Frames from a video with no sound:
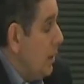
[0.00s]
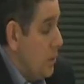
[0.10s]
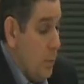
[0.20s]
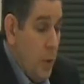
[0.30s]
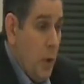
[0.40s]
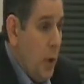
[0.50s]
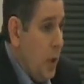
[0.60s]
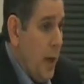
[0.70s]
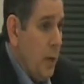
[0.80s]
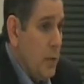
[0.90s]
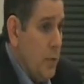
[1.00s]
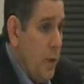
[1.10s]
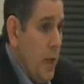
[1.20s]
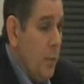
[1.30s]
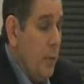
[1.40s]
to put all dollars
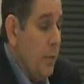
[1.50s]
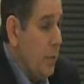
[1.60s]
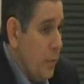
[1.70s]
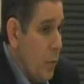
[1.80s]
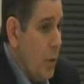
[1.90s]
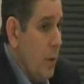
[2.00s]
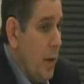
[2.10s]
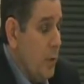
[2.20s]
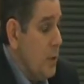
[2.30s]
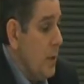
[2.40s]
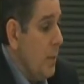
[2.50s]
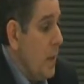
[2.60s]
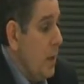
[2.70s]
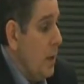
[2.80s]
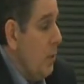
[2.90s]
available for affordable housing.
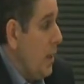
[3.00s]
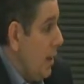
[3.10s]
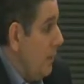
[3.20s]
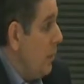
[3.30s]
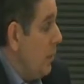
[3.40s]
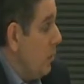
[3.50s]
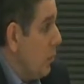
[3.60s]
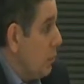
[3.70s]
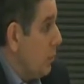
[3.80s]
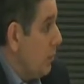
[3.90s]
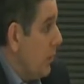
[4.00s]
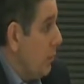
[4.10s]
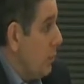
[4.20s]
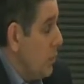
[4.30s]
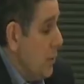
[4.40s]
We have worked with the
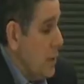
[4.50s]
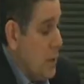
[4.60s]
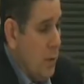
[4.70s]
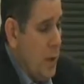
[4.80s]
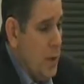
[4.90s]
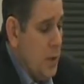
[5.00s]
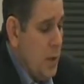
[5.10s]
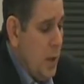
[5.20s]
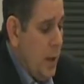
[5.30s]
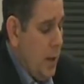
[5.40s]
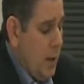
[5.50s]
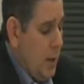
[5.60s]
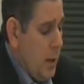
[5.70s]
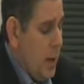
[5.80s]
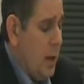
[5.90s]
federal U.S. Interagency
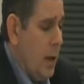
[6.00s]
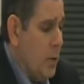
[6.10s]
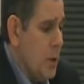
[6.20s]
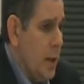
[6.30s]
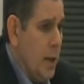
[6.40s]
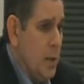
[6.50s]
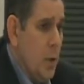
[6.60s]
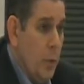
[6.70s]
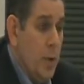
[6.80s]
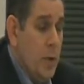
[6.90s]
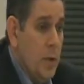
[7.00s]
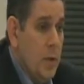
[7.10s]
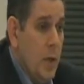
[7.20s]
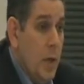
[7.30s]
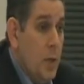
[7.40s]
Council Against
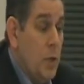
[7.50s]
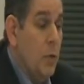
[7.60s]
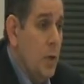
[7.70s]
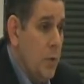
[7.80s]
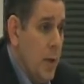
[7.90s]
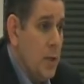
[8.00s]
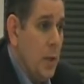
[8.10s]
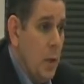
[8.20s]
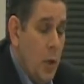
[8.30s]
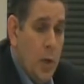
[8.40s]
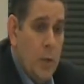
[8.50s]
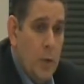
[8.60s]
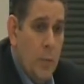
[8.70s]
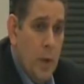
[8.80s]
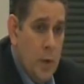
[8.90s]
Homelessness to address the
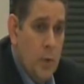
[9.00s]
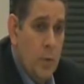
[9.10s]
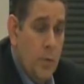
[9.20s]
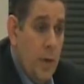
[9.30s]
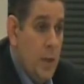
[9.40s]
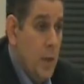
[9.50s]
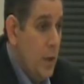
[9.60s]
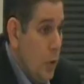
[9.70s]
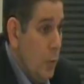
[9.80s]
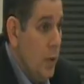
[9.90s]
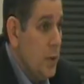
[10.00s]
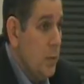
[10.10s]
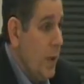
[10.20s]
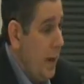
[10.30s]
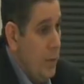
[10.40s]
long-term issues facing the
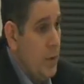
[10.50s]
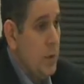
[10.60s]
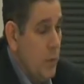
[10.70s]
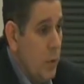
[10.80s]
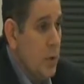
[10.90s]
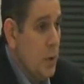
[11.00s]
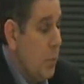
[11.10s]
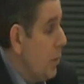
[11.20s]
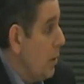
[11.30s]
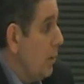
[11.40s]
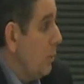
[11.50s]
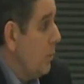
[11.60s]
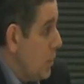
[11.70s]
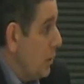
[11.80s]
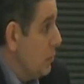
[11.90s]
homeless. We obviously, of course, support a number
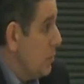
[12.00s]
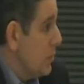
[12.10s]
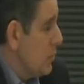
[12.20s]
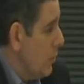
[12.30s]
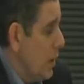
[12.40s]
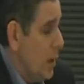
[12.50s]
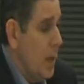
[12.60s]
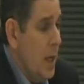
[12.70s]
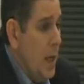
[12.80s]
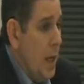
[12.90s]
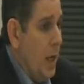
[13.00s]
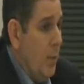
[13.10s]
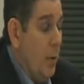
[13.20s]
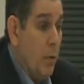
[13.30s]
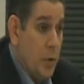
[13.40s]
of shelters as well,
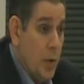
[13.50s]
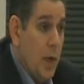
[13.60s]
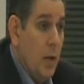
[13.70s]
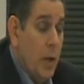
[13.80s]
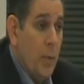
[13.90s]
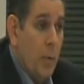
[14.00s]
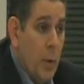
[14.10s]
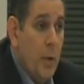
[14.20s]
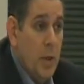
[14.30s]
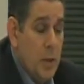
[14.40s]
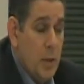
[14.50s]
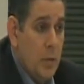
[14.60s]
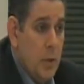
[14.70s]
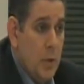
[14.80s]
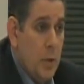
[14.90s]
but we're trying to look at permanent
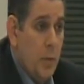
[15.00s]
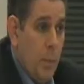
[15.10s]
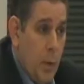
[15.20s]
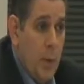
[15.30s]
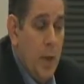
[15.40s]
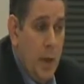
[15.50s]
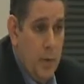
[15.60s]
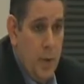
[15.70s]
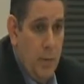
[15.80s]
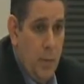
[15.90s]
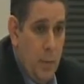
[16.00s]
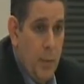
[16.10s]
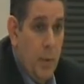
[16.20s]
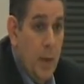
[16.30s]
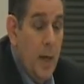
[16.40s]
solutions for permanent housing for
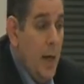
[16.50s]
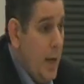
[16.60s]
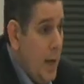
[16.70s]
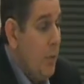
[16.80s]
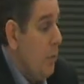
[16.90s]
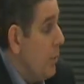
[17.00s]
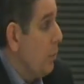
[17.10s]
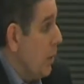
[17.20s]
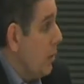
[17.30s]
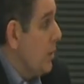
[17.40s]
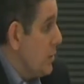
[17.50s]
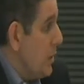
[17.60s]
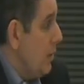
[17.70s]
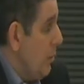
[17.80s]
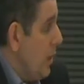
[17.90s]
people, and that would be a priority
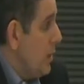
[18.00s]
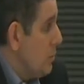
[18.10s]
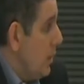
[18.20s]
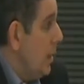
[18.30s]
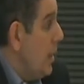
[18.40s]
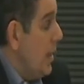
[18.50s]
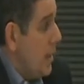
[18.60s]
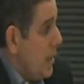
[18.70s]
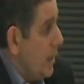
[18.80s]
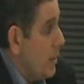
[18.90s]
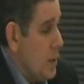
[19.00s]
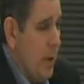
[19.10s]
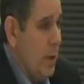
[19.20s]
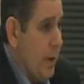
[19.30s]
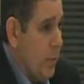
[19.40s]
statewide as well. And again, it's
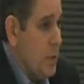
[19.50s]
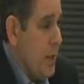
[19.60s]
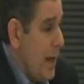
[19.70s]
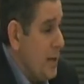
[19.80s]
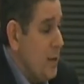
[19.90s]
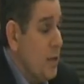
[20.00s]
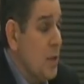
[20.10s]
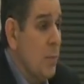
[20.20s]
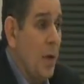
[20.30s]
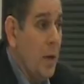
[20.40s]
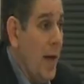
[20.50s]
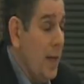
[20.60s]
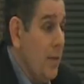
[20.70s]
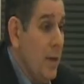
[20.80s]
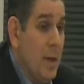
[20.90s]
about leveraging assets. It's about
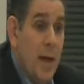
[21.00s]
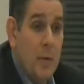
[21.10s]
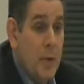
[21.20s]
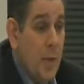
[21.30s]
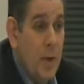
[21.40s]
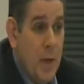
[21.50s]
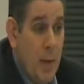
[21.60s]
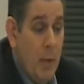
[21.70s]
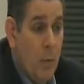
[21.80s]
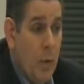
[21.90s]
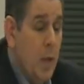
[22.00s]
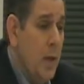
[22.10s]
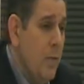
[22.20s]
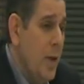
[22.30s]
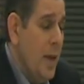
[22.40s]
not leaving dollars on the table. We
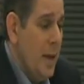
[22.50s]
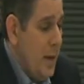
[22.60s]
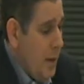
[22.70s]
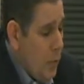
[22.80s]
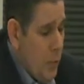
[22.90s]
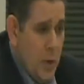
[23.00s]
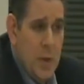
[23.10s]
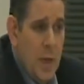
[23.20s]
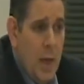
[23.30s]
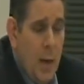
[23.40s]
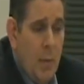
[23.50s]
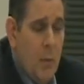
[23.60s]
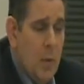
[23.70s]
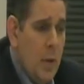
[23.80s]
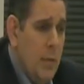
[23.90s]
leave, over at the state
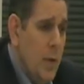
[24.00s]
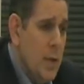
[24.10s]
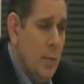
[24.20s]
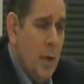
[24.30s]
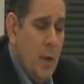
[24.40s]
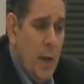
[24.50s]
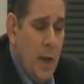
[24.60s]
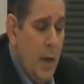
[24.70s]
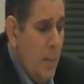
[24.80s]
capitol, we're leaving something like